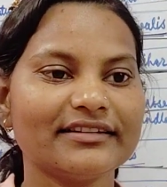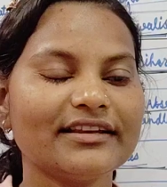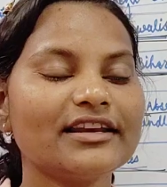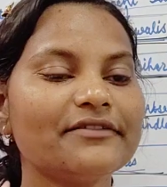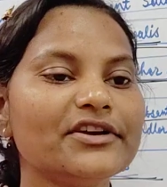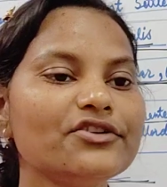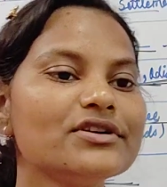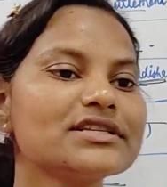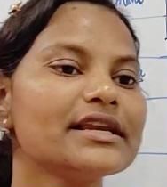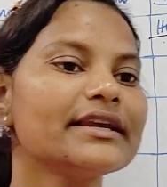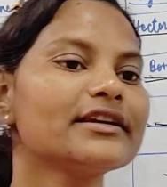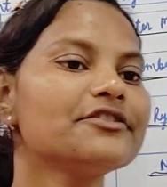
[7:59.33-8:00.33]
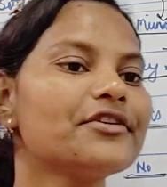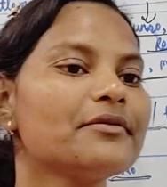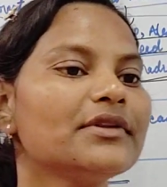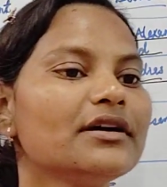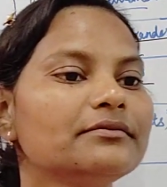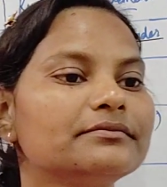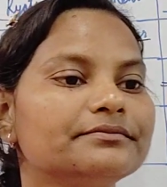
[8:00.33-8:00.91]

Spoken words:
The revenue was collected from the.